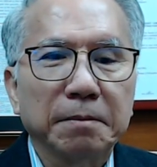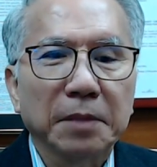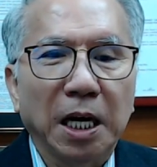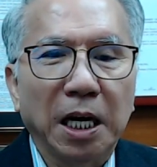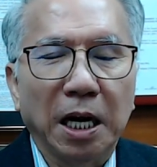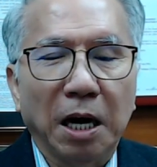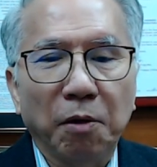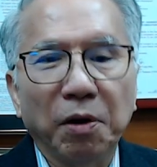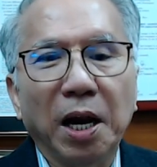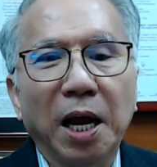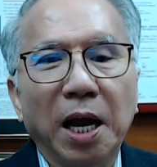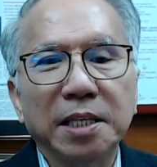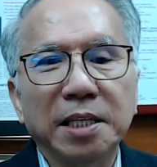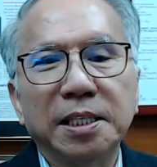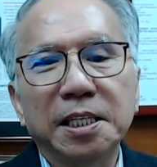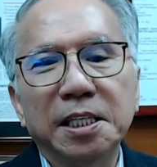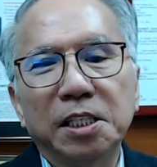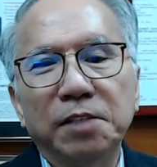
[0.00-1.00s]
And our
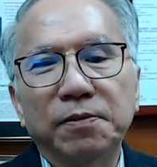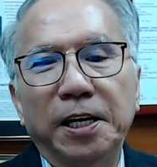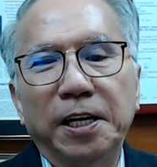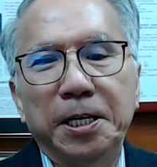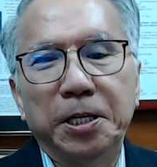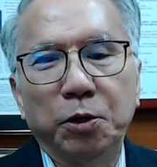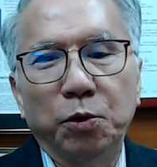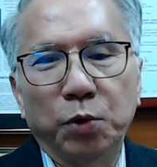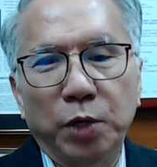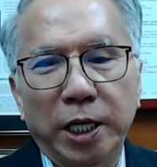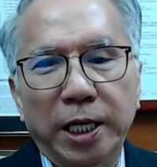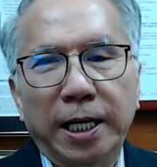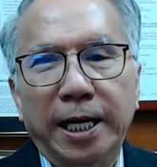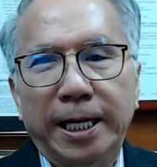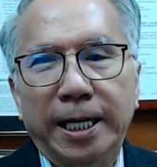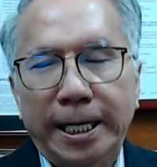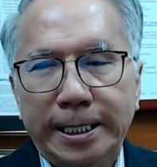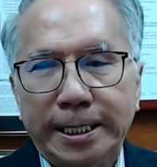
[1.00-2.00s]
license is very unique
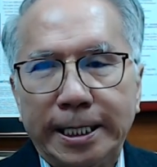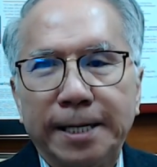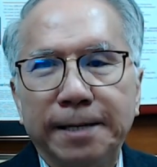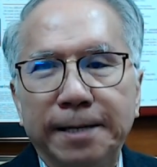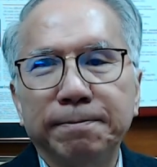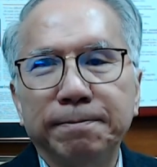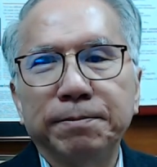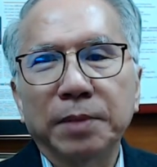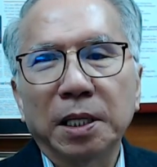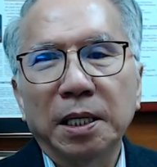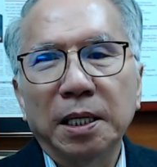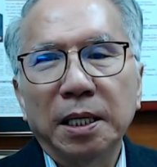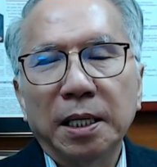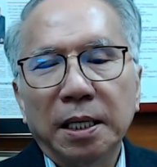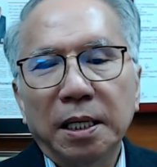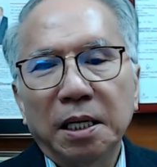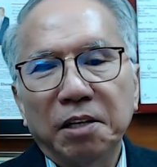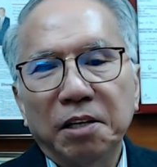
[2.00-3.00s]
at that time.
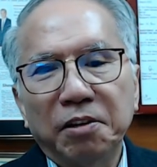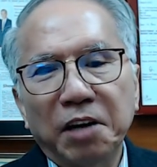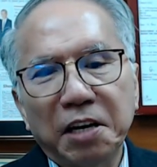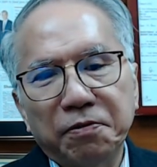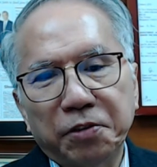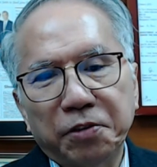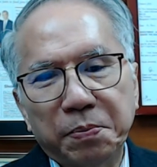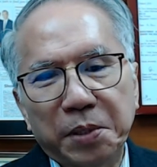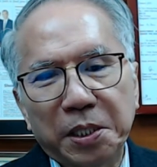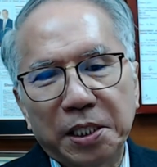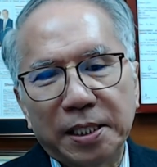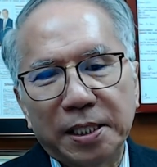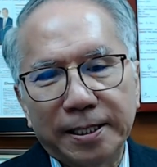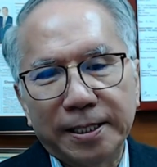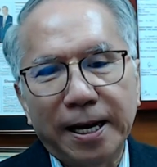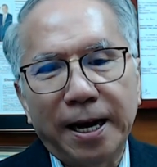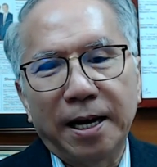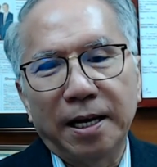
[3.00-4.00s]
Right from the
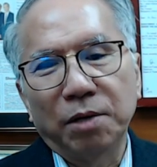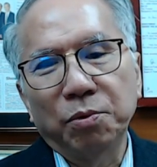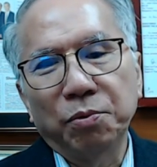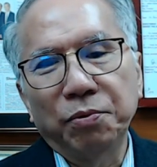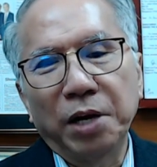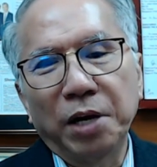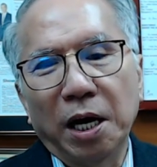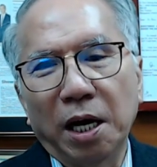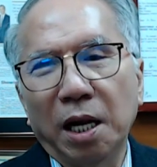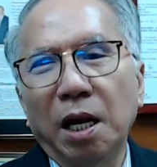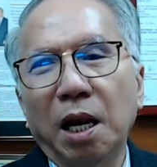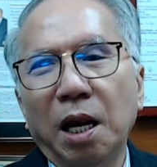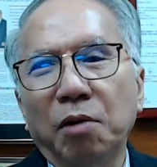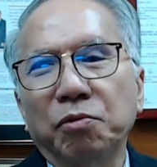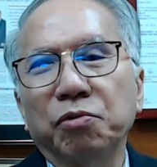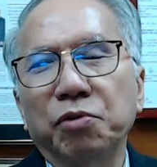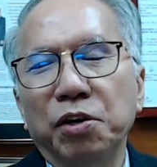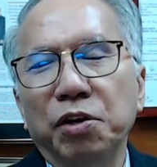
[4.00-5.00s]
start, we are
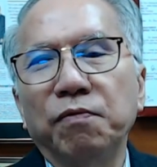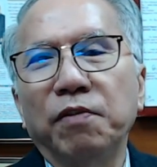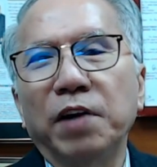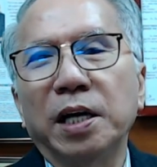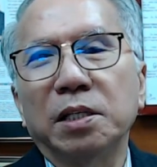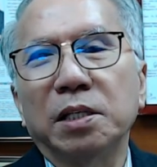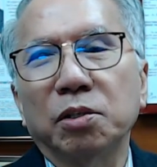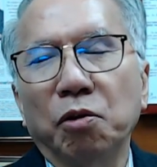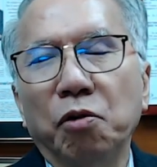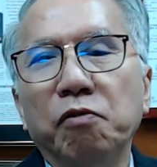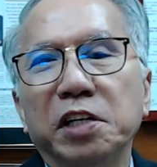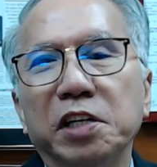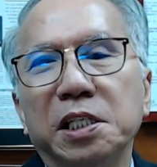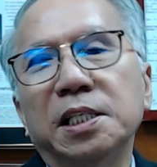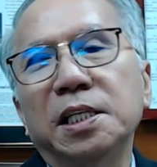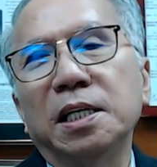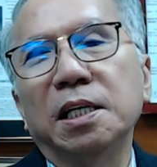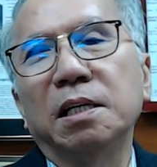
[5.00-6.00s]
allowed to invest
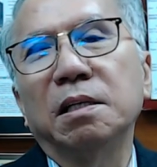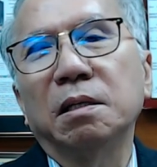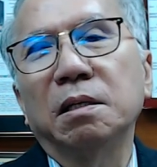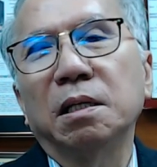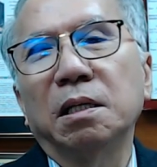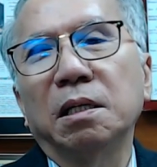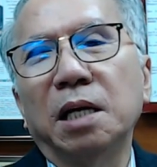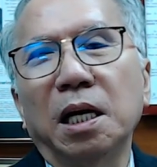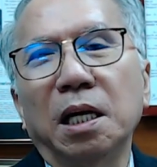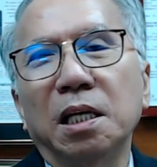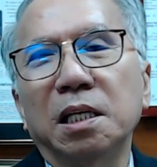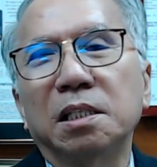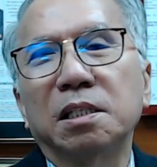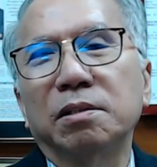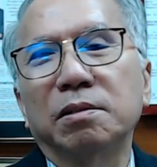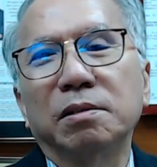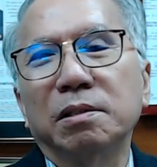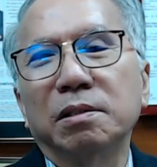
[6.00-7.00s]
overseas. That
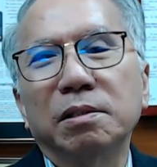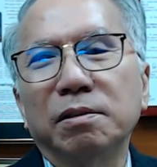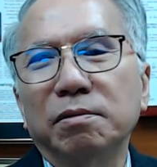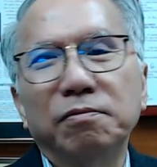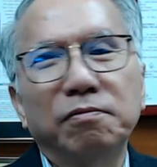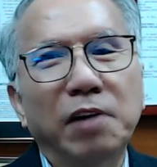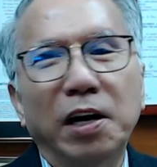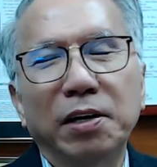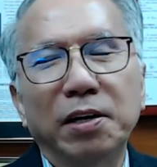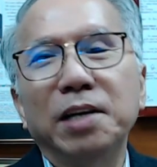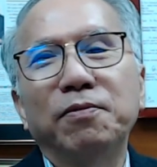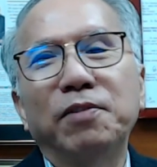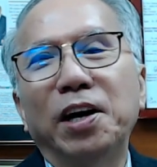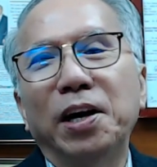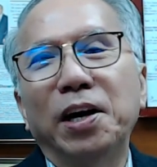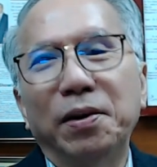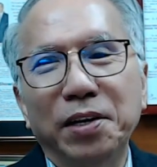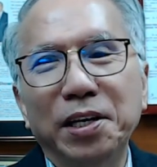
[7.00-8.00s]
is very,
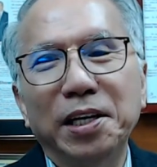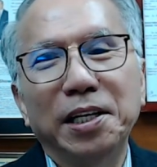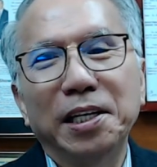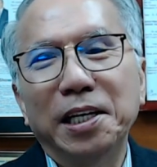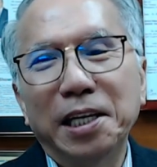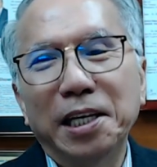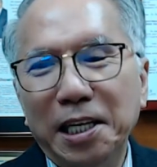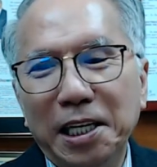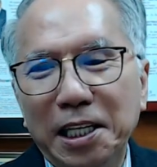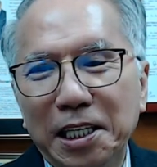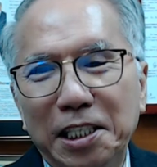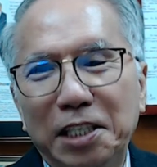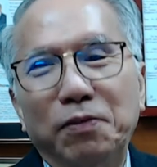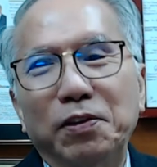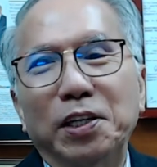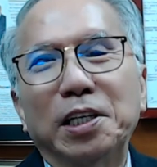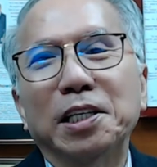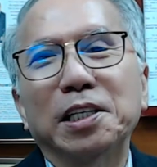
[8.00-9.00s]
very
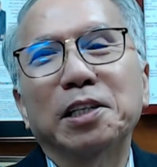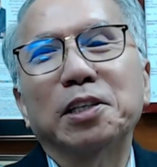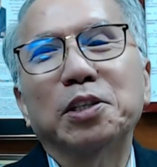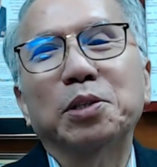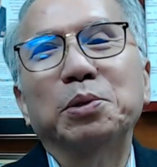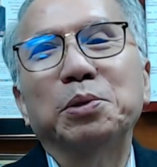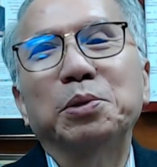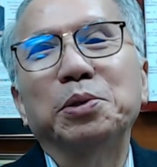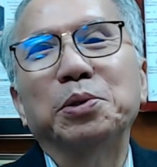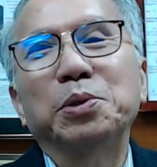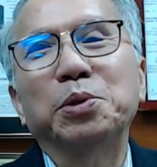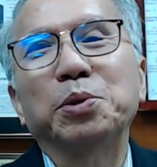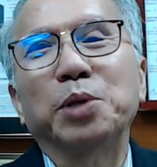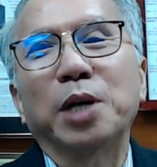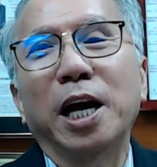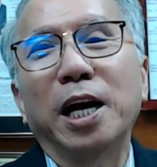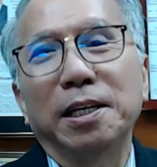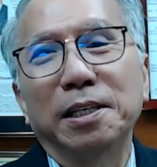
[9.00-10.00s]
difficult to
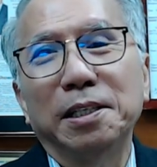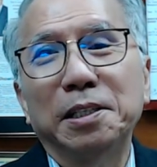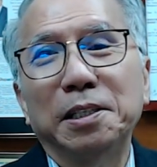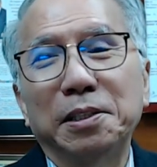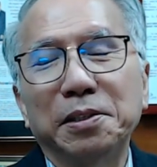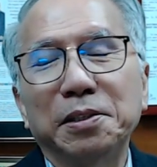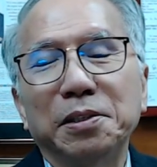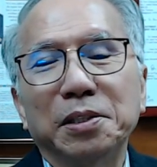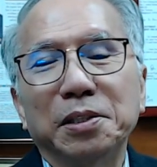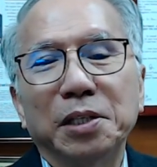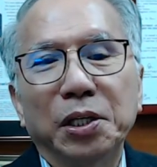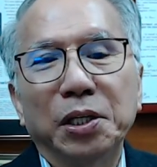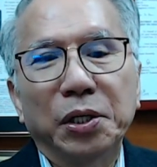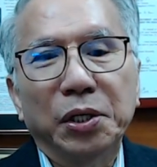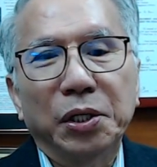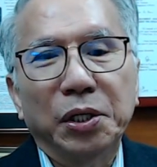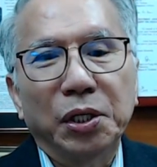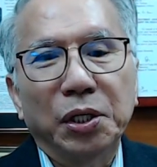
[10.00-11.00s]
get, you know.
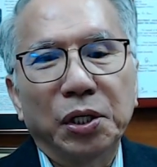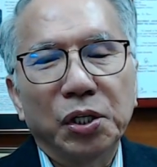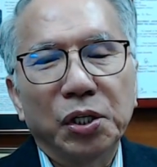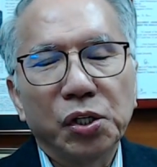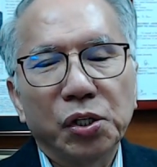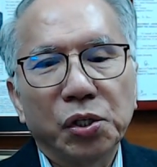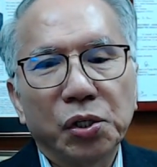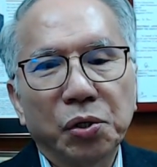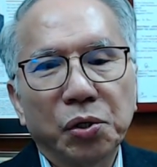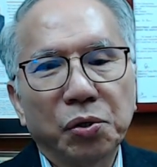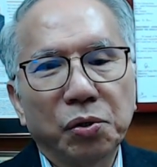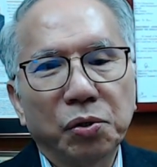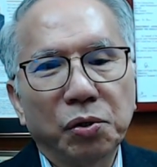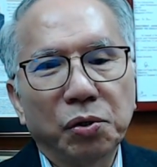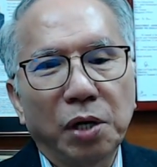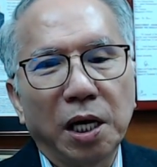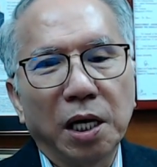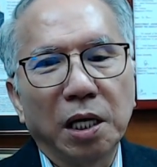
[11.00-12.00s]

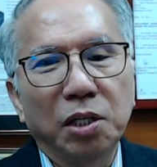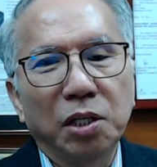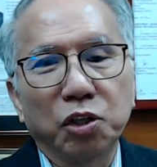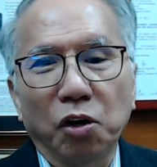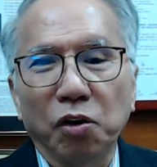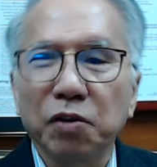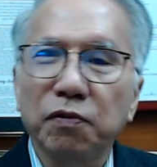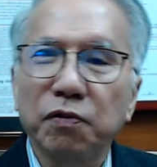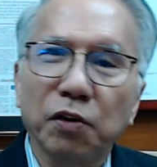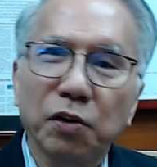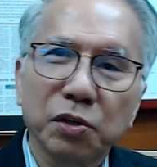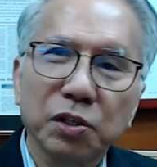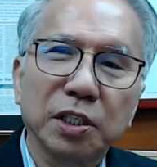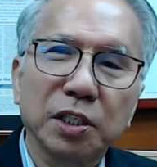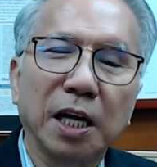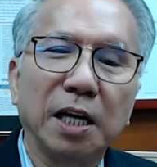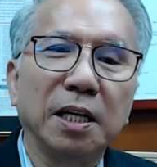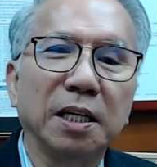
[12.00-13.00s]
So I joined force,
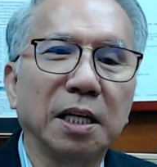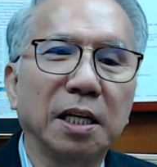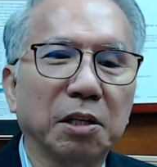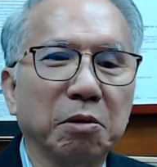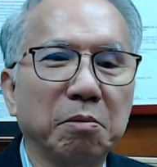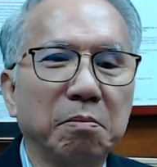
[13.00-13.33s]
then Dr.